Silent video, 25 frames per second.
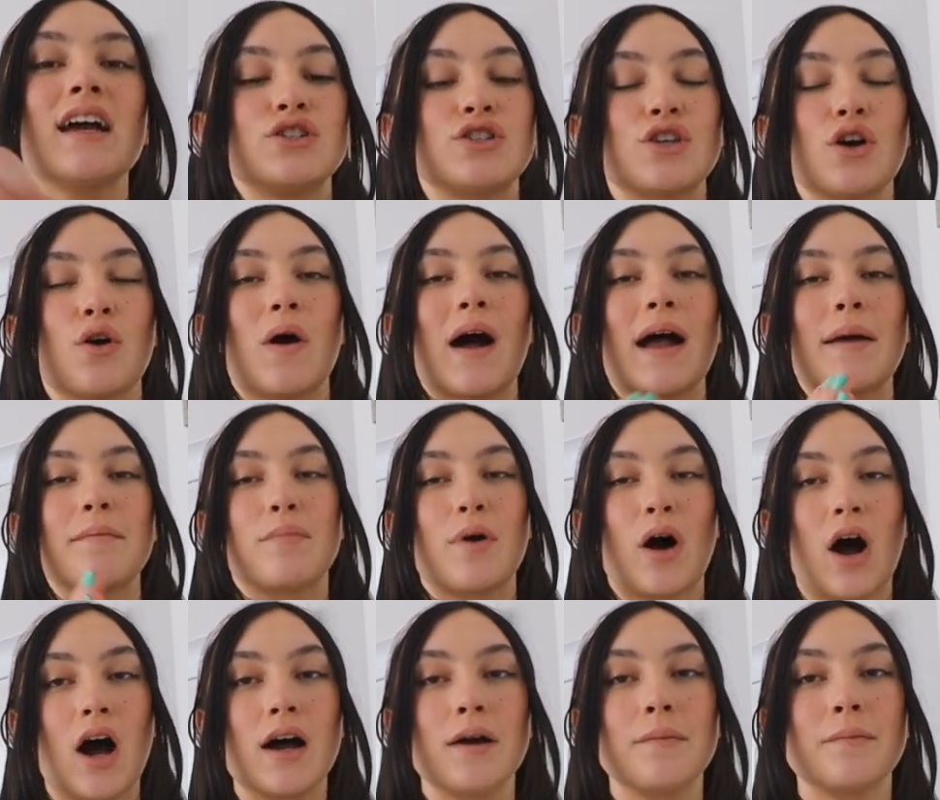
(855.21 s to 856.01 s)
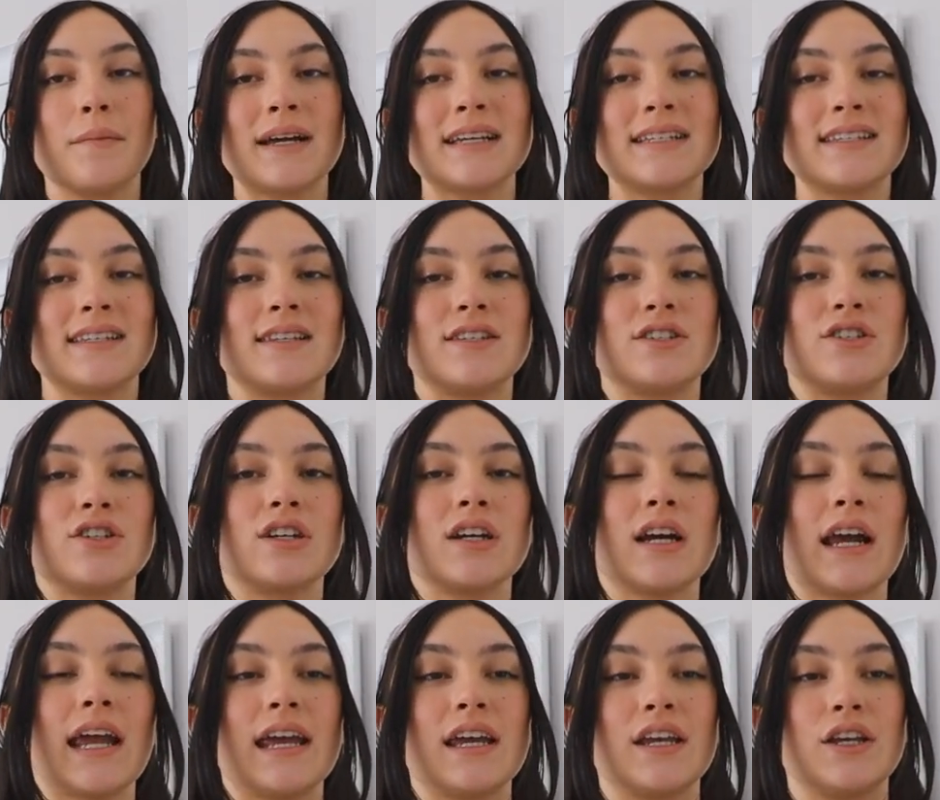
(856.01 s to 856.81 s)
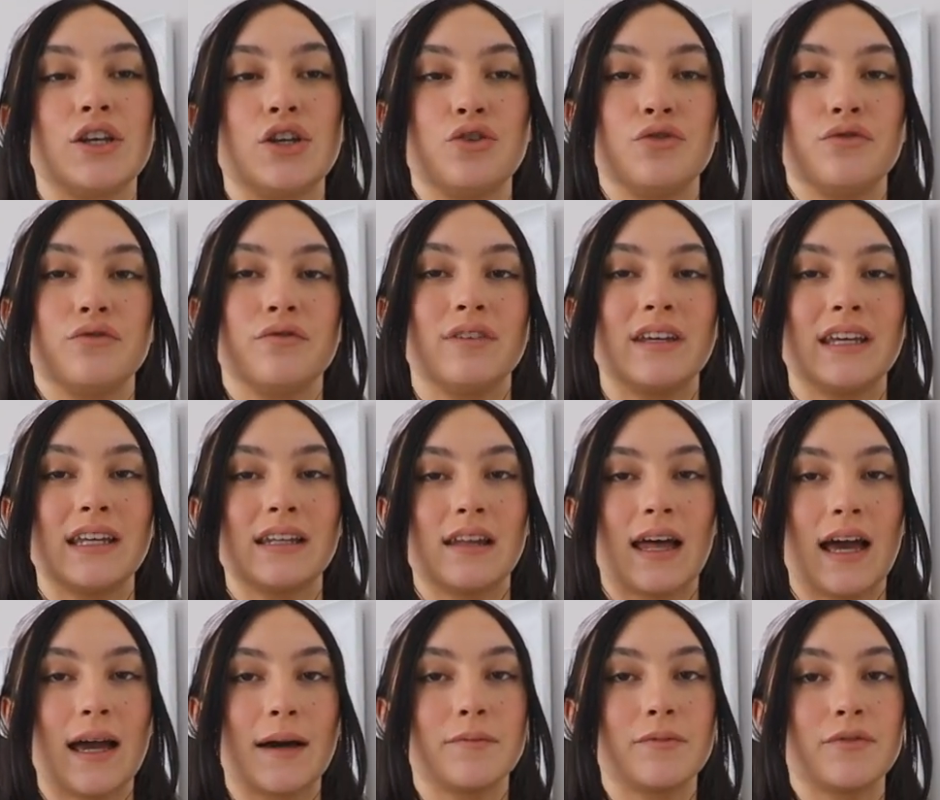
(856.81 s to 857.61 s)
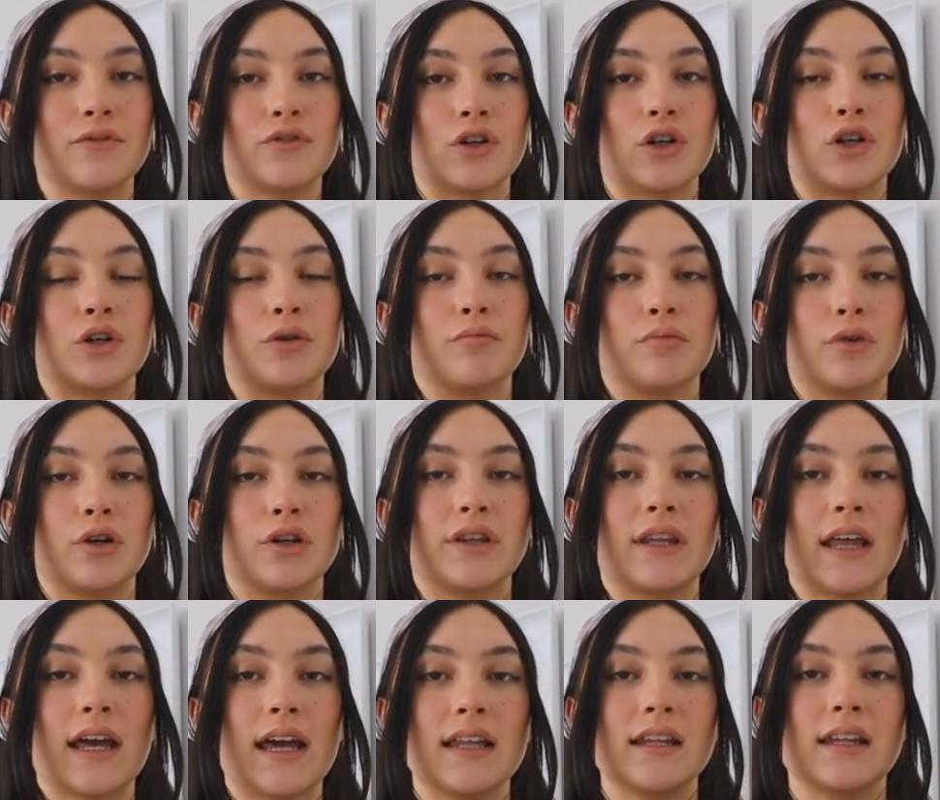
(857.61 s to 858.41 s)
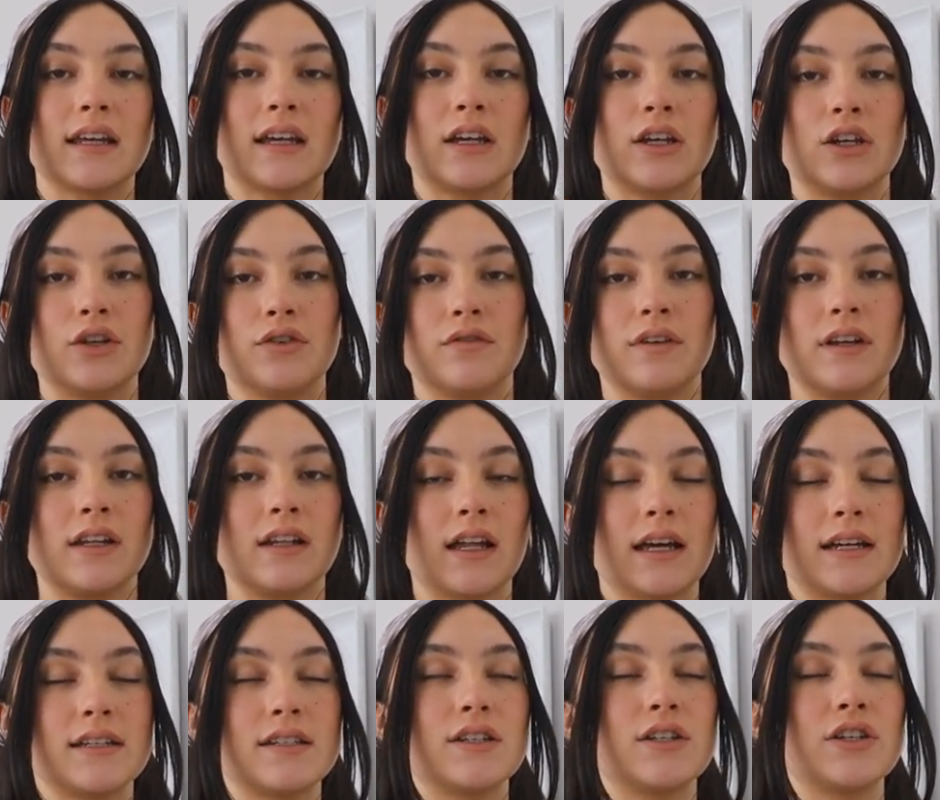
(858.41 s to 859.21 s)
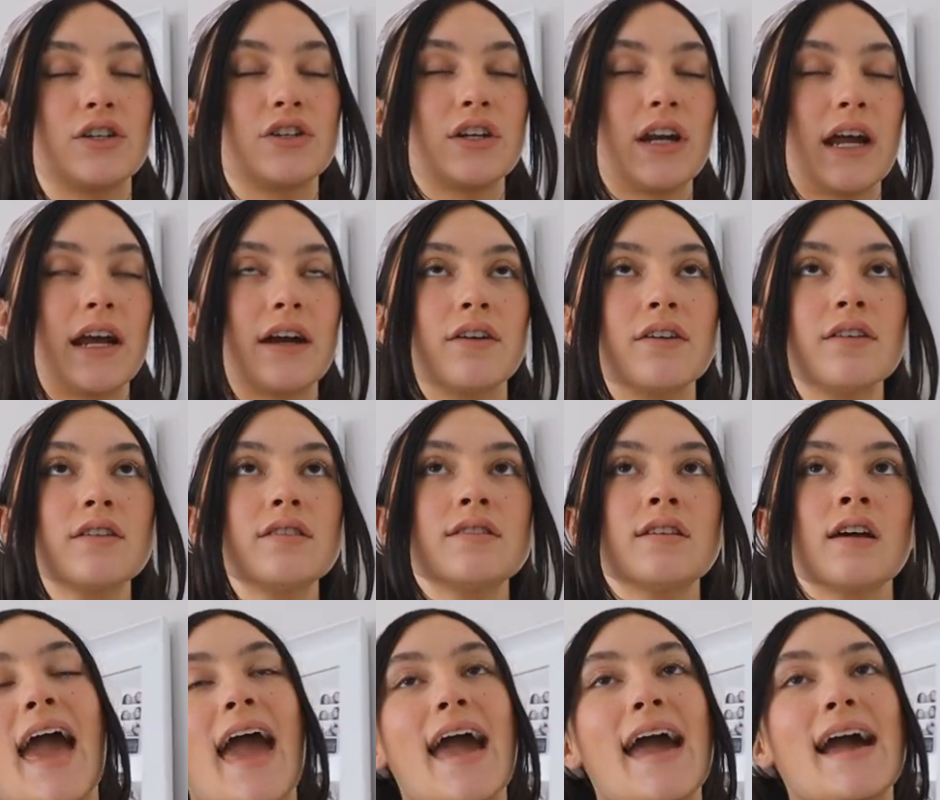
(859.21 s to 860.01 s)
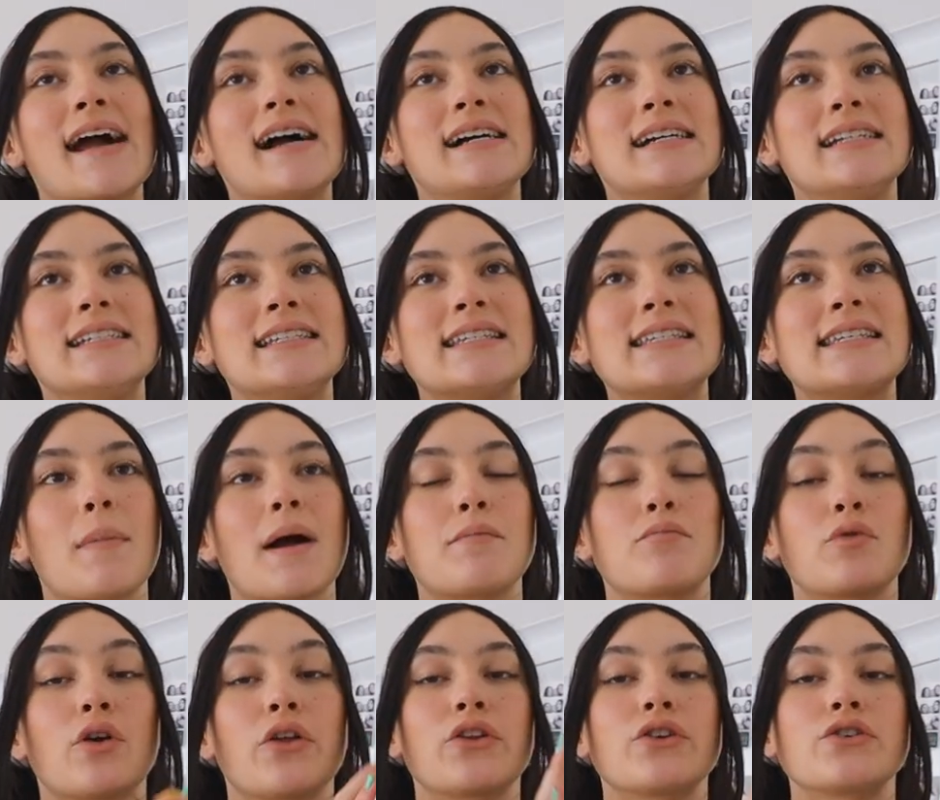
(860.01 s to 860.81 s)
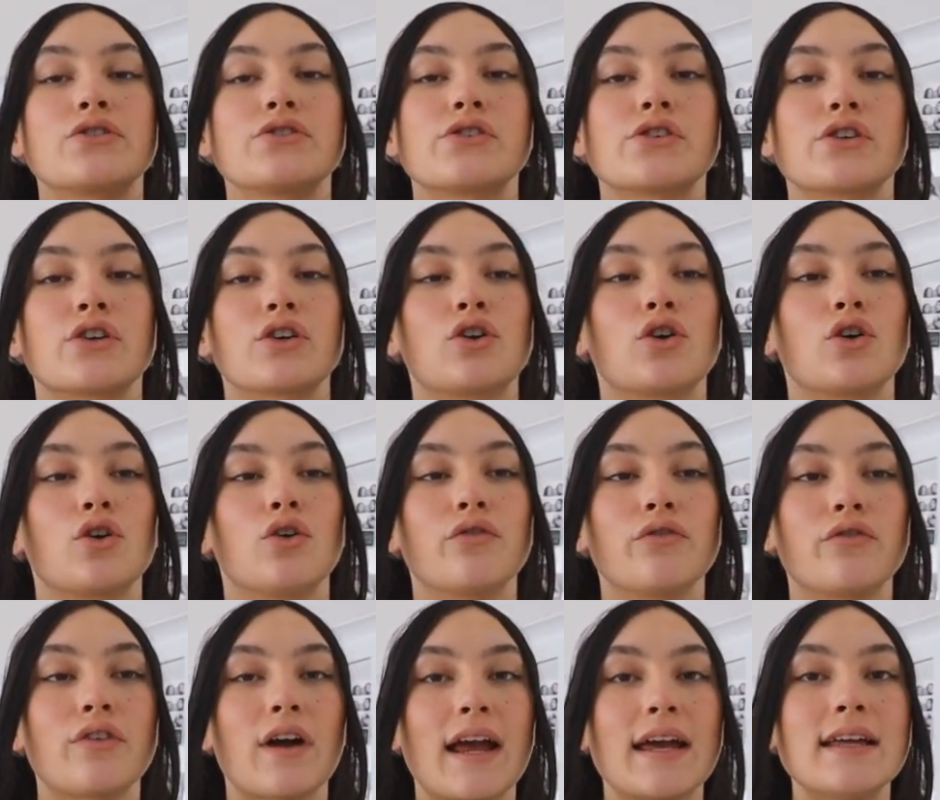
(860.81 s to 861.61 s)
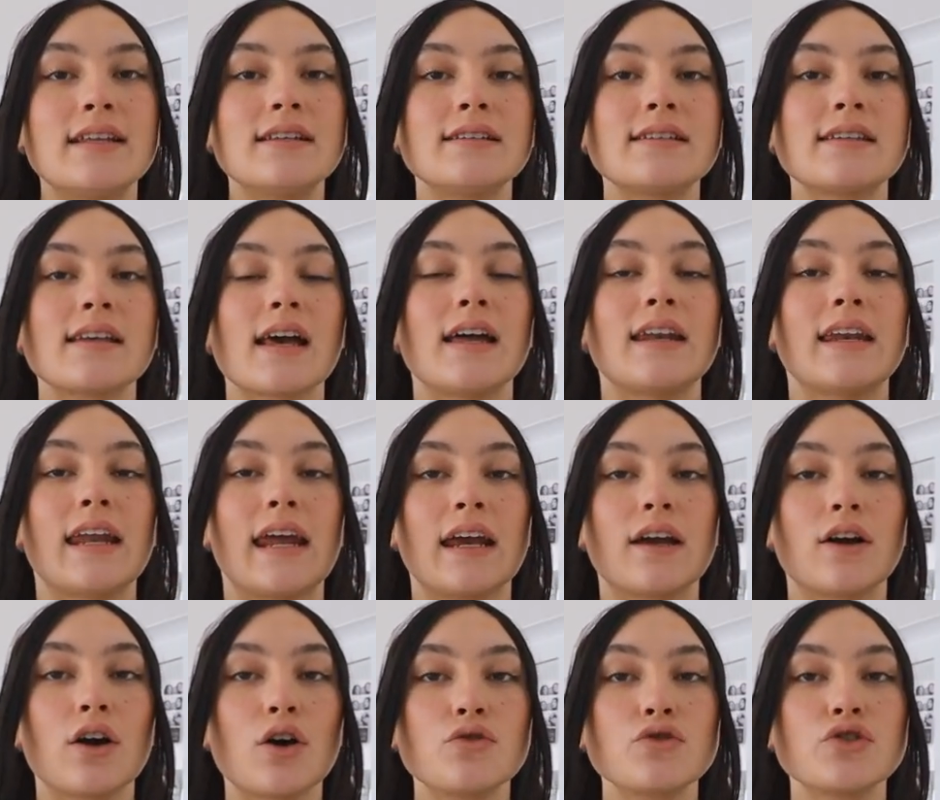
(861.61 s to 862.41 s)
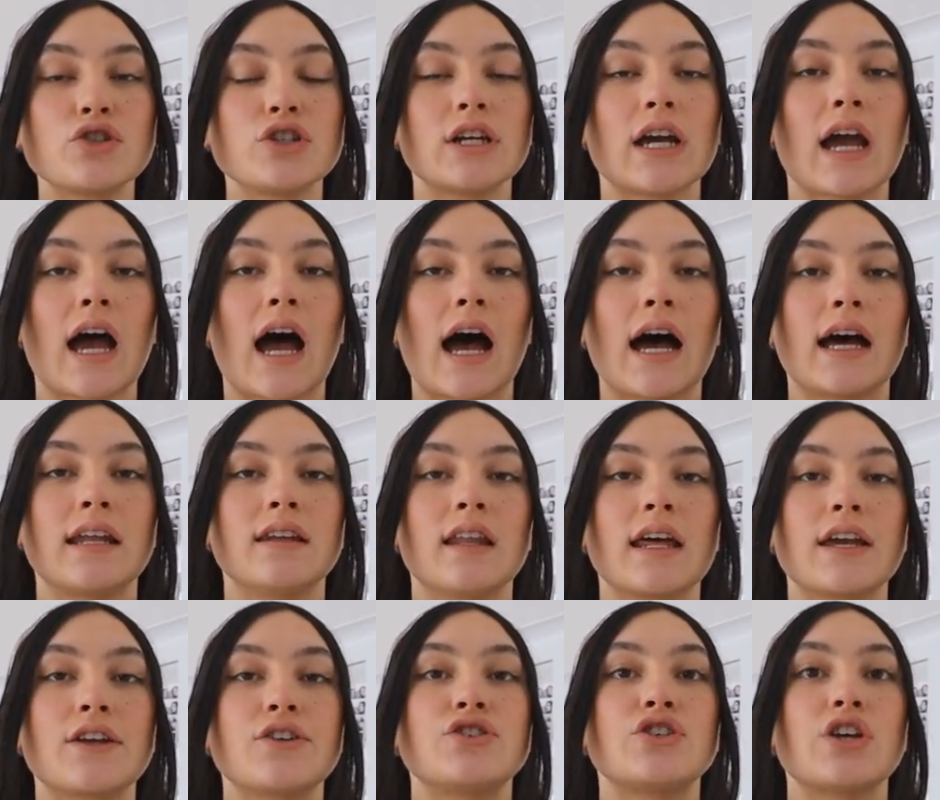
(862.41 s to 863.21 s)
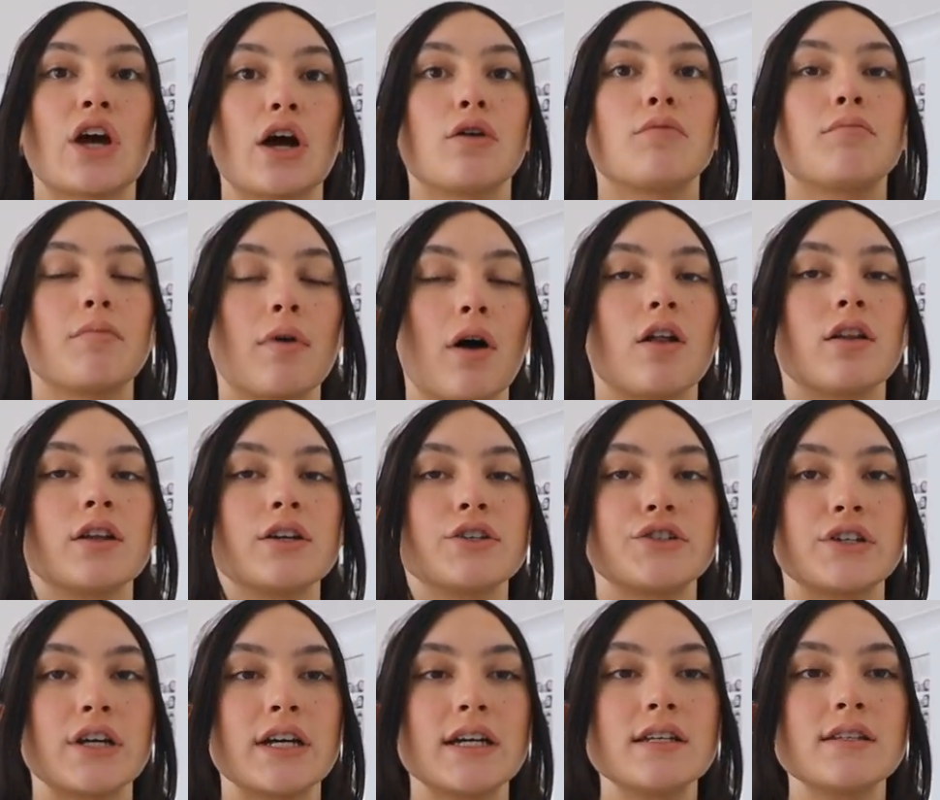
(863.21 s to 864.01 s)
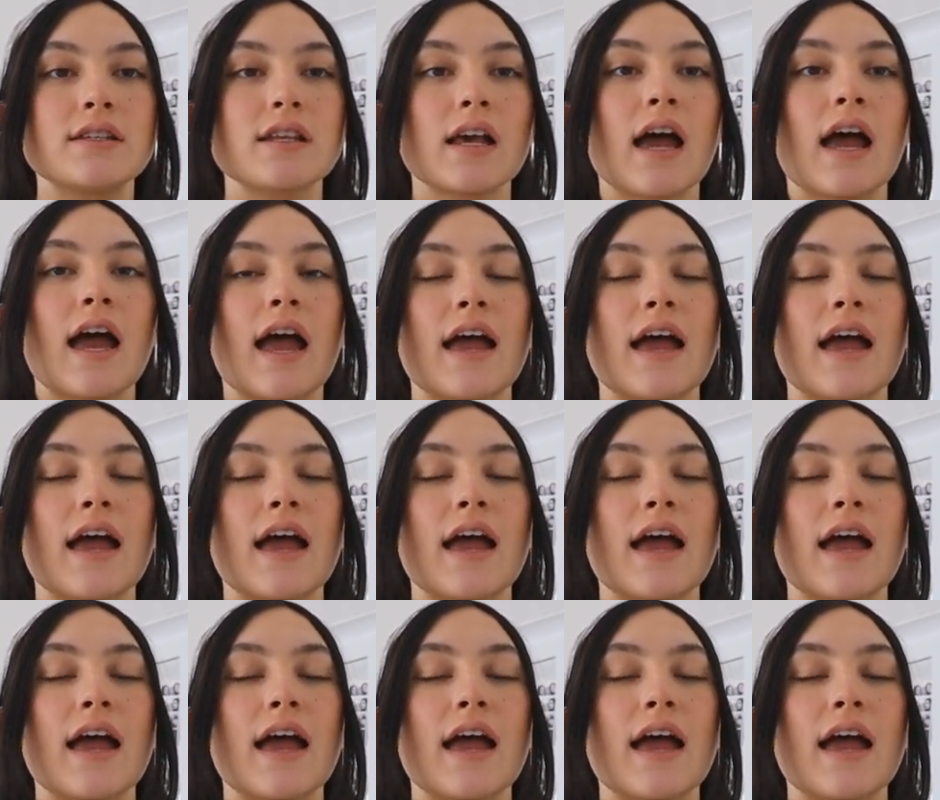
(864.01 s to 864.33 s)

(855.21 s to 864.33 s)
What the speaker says: So I bought my sister a UV lamp for her birthday, like a UV light to do your nails. And my brother's girlfriend, Aneko, she had like gel polishes.